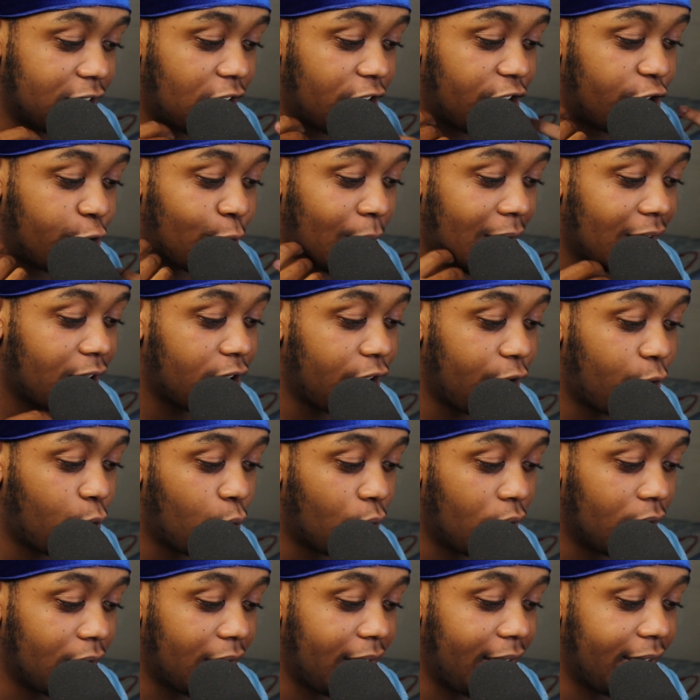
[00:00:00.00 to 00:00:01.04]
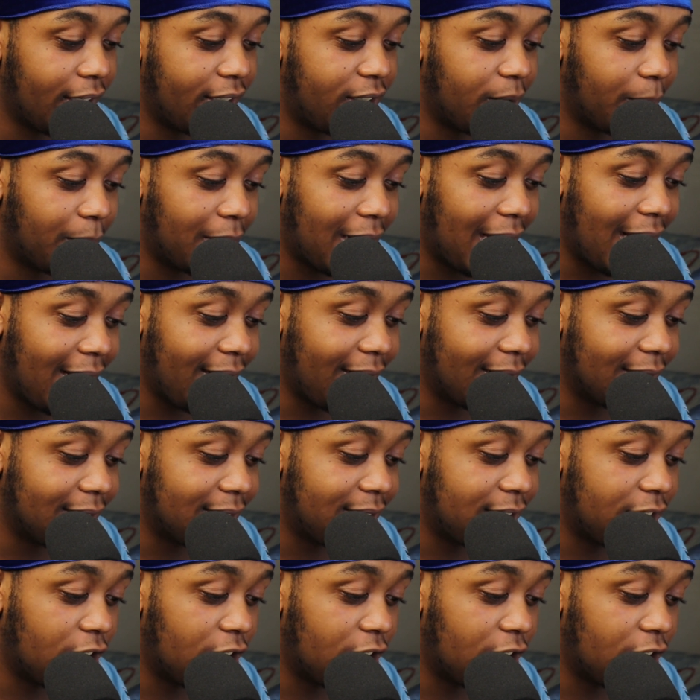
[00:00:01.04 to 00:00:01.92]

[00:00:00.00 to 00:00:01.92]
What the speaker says: are directly correlated to blackness,